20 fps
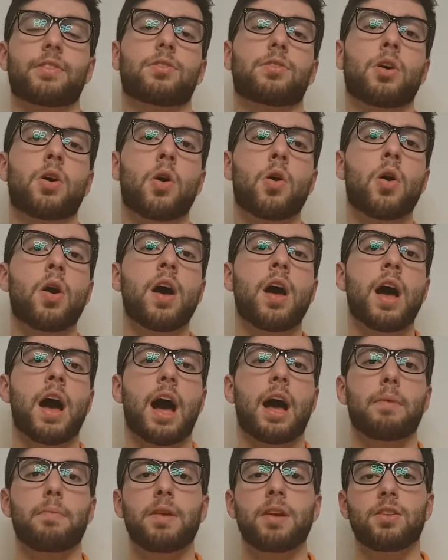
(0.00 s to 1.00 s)
So
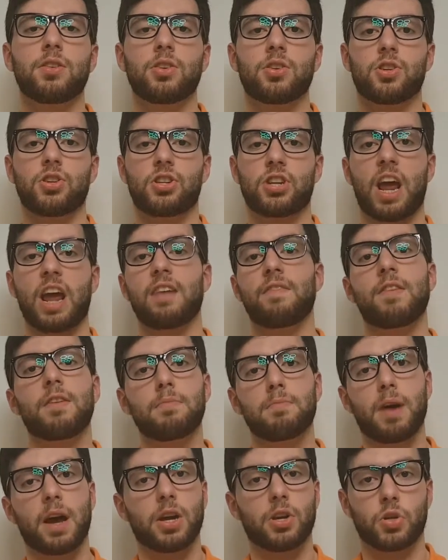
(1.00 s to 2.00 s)
I've been
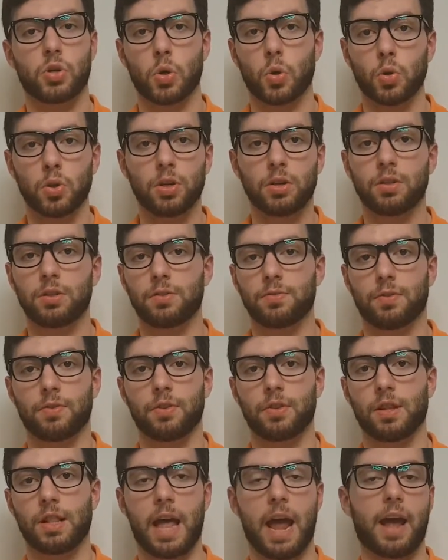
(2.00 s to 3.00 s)
shaving my shoulders for
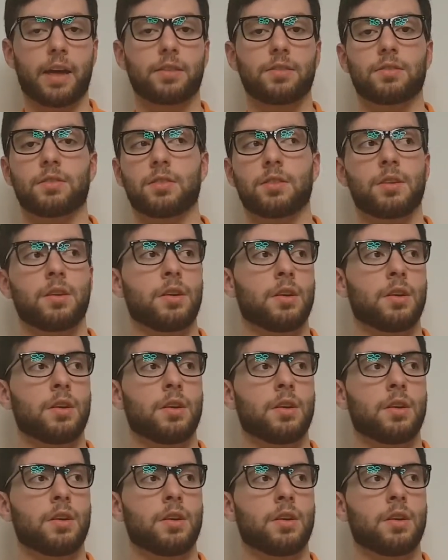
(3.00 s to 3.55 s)
the last